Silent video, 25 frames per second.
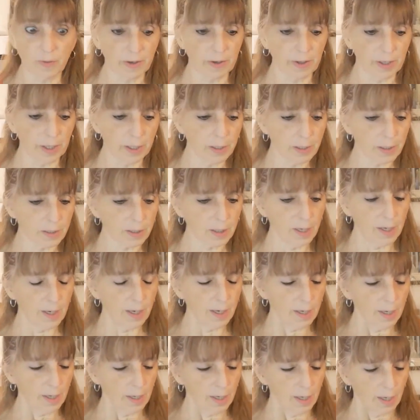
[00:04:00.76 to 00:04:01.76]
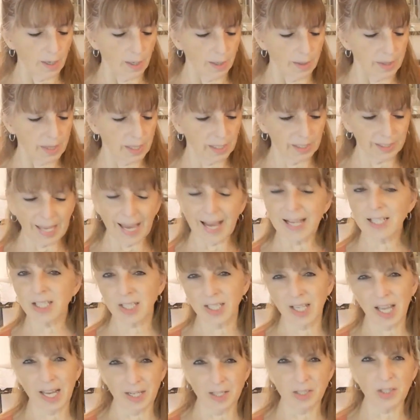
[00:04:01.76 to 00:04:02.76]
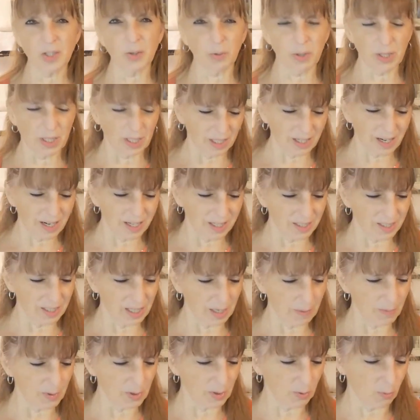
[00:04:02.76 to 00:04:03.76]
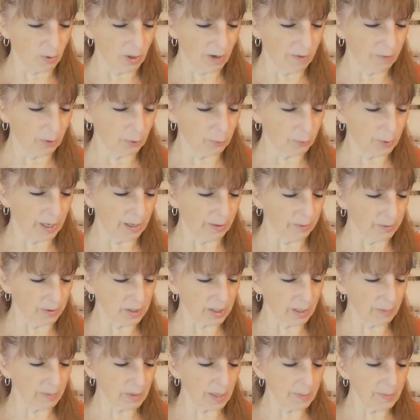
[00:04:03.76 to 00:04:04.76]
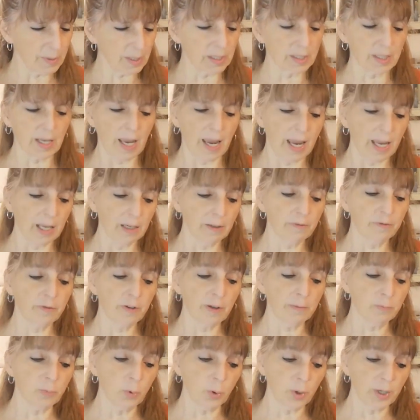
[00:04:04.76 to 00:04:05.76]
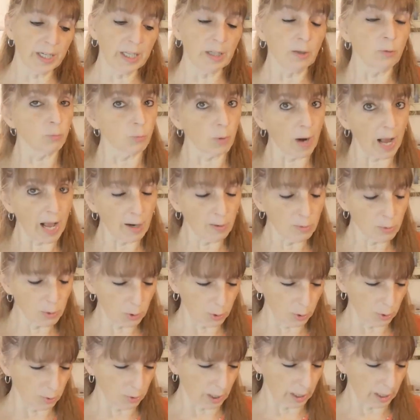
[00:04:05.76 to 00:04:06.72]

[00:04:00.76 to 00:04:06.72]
variants. The last line is the one that kind of seems to waffle around. Sometimes it's and from morning round to